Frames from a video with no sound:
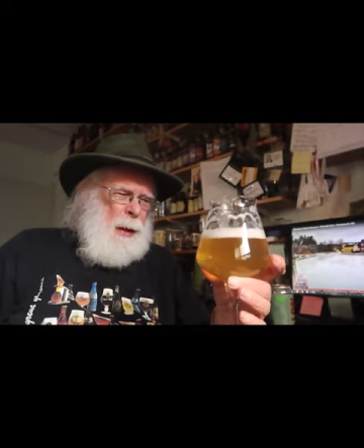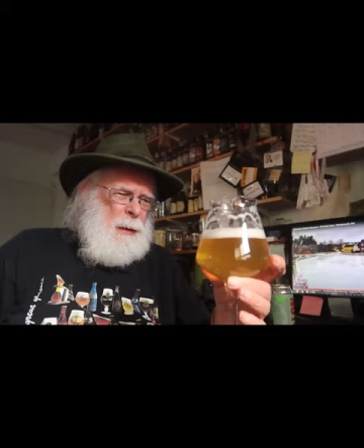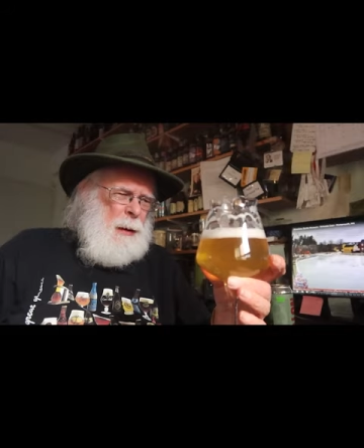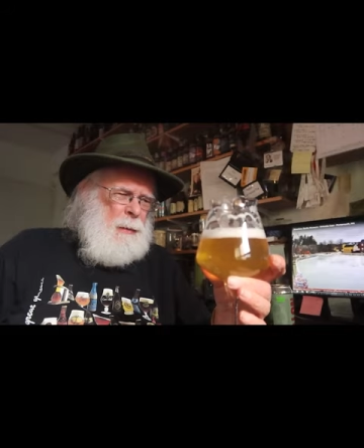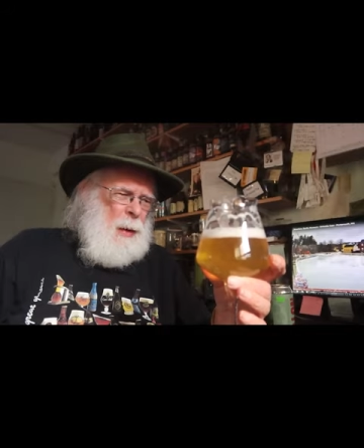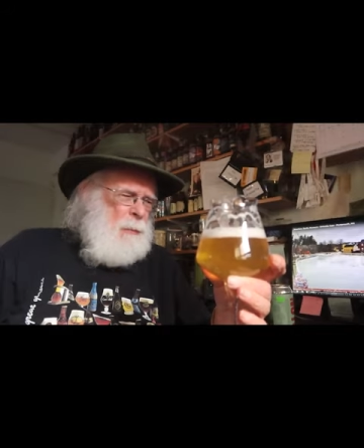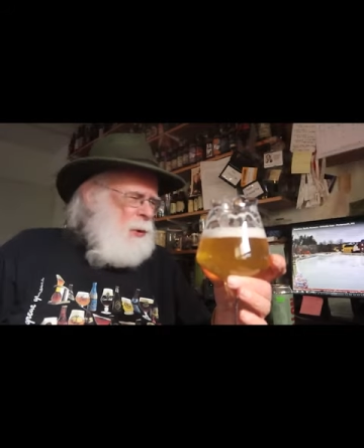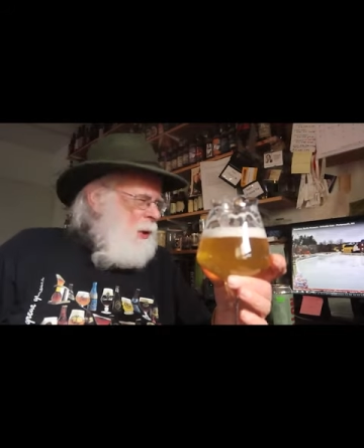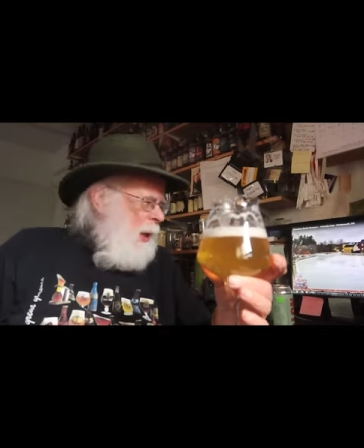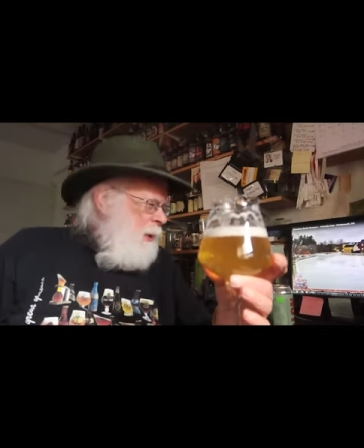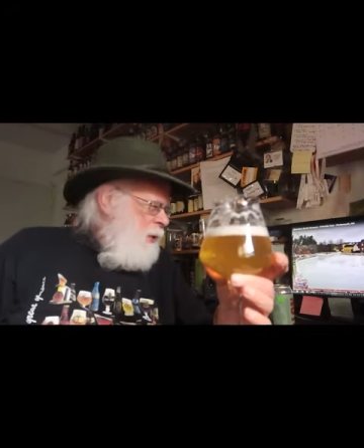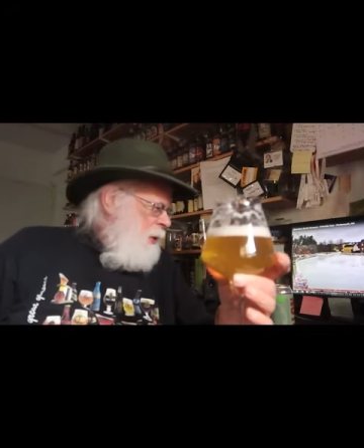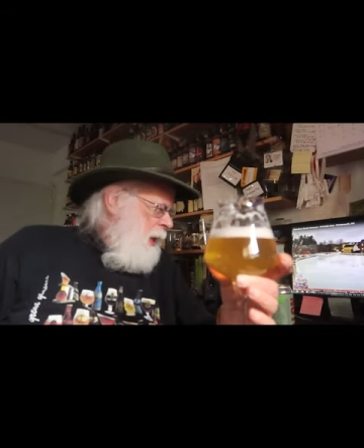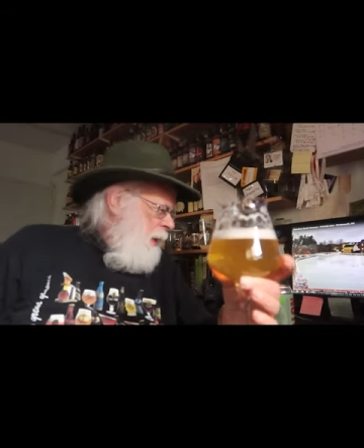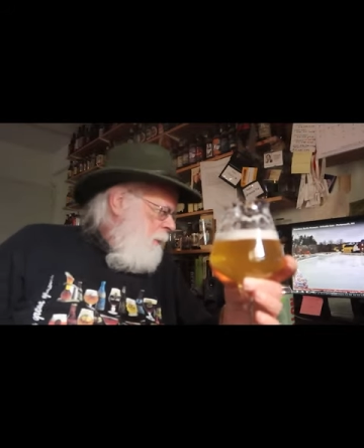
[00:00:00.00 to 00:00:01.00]
Uh,
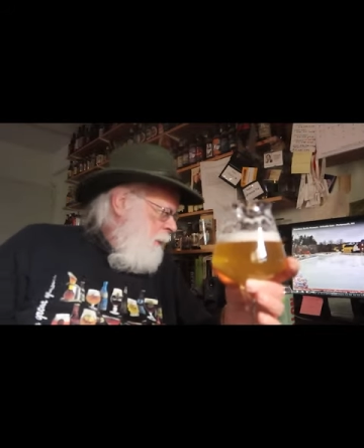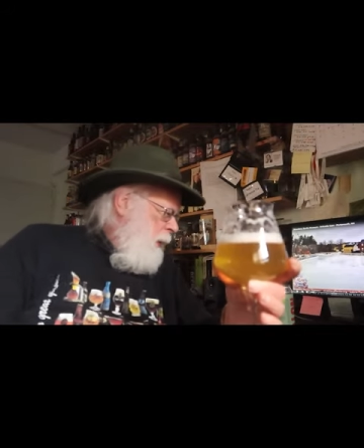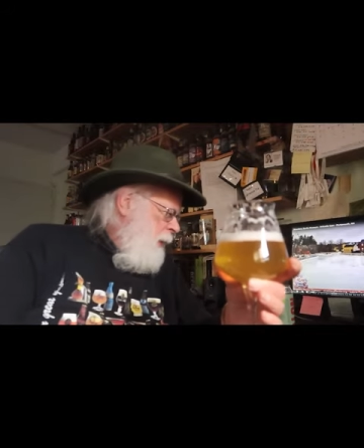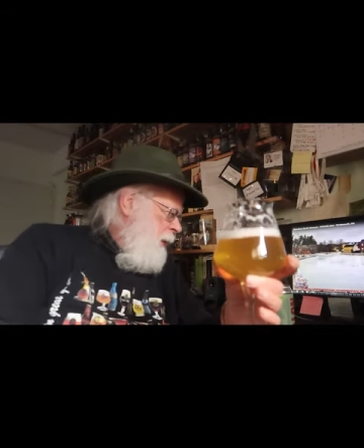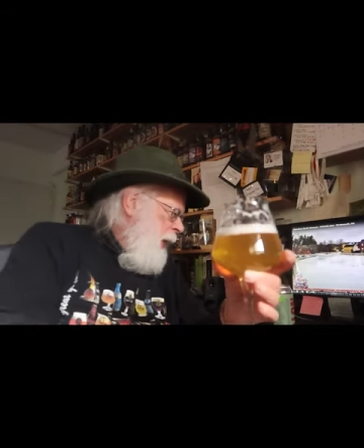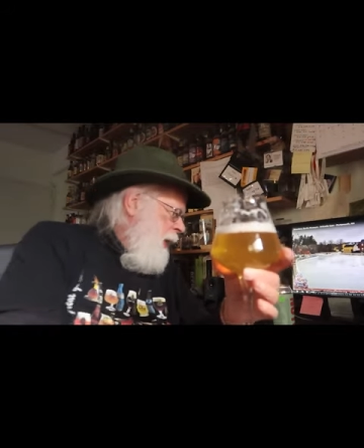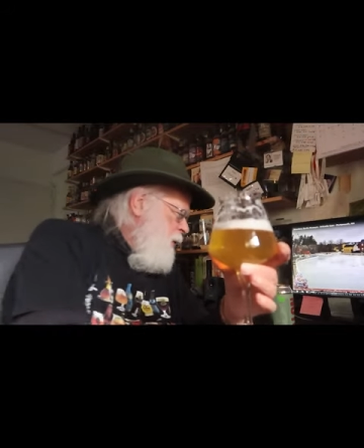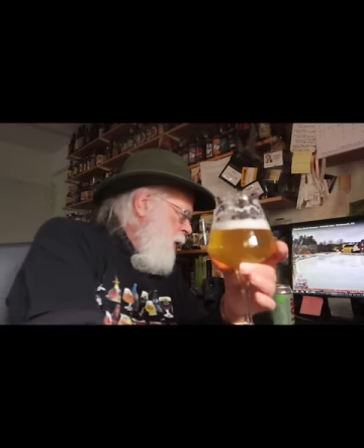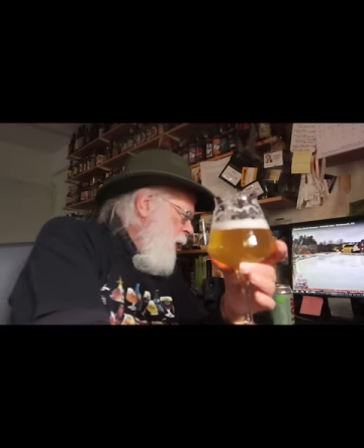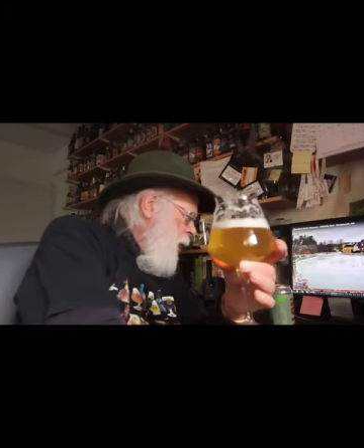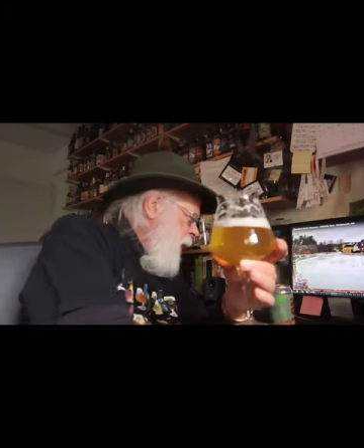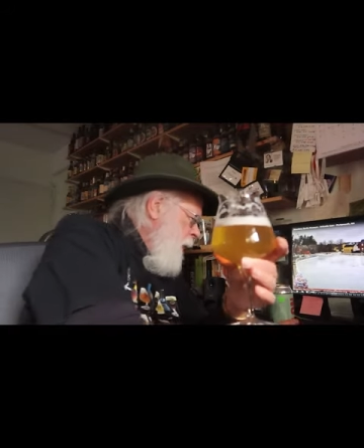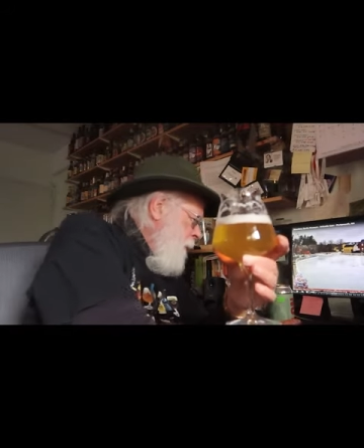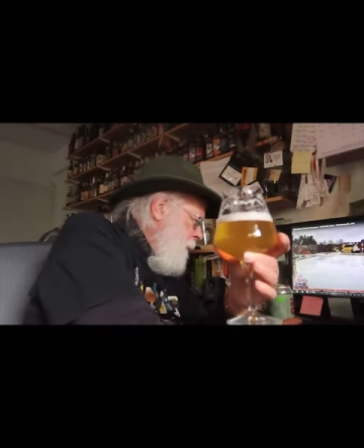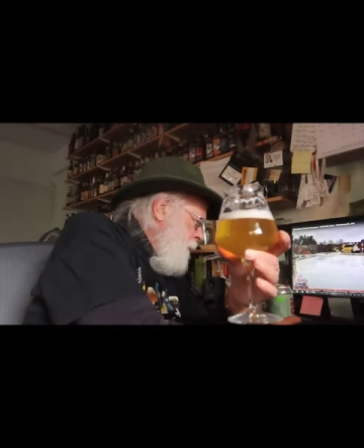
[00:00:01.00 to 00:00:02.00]
that's, yeah, that's
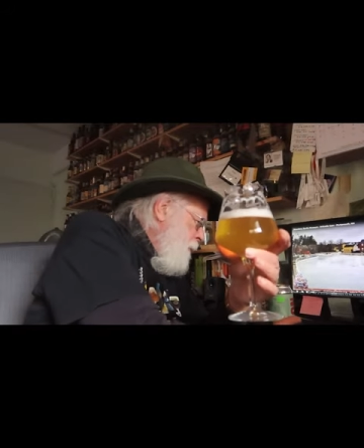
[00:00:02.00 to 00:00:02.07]
on.